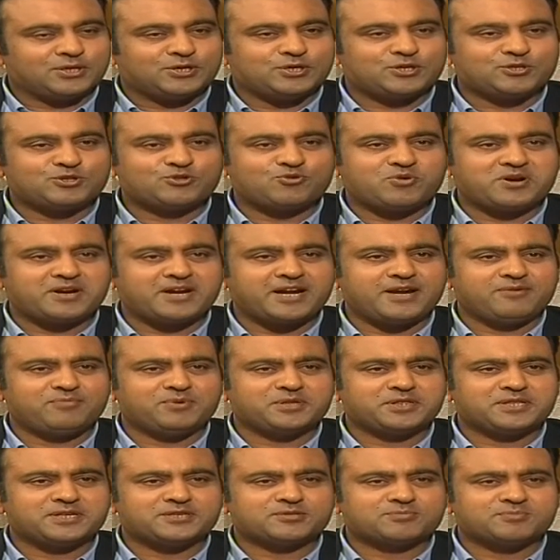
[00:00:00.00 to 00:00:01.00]
Do you agree
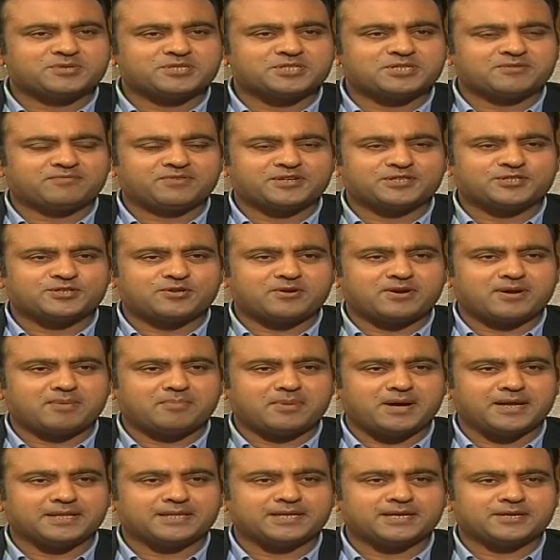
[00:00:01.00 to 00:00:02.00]
with this, Mr. Fastur
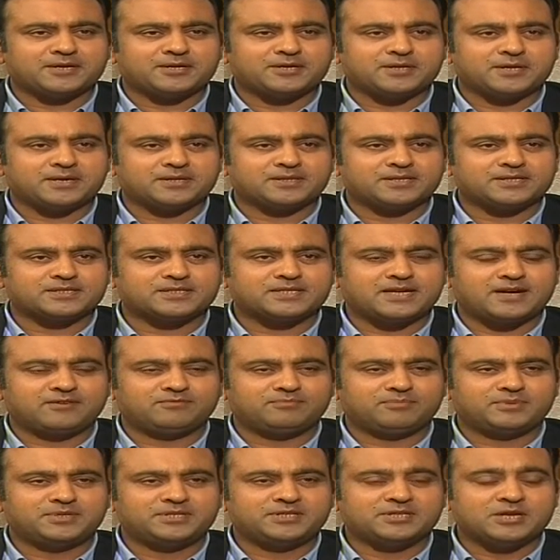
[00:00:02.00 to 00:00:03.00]
Rahman, that this
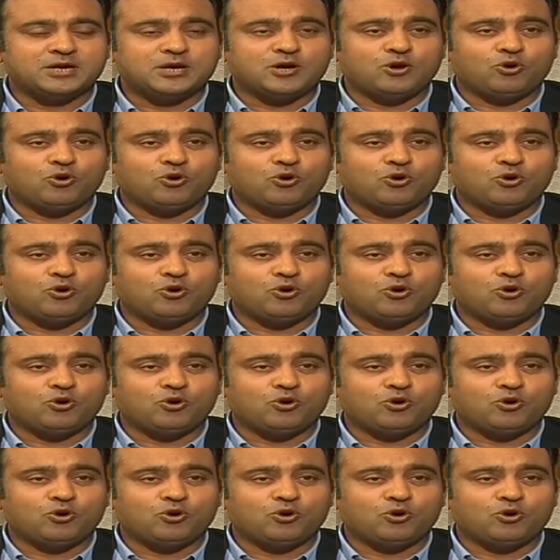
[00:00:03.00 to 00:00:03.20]
government